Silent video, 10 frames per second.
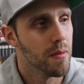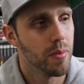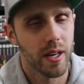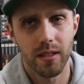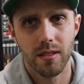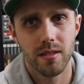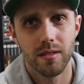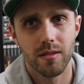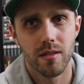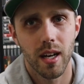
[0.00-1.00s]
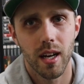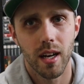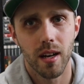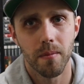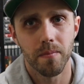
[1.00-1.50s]
but
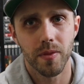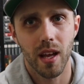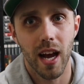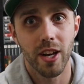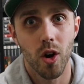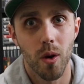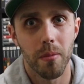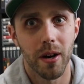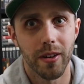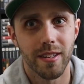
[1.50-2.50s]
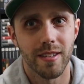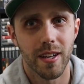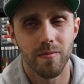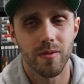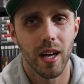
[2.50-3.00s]
I know about it, and
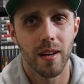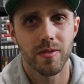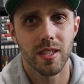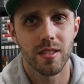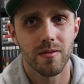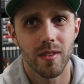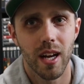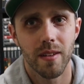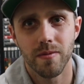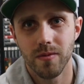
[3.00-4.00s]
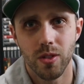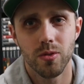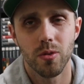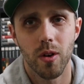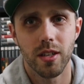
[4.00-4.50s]
I
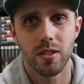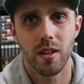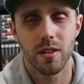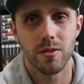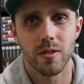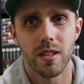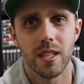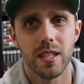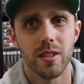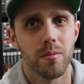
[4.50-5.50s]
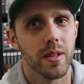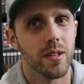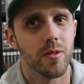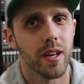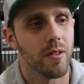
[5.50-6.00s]
used to watch the cartoon a little
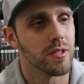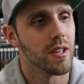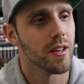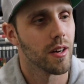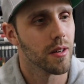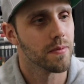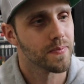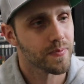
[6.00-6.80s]
bit when I was younger.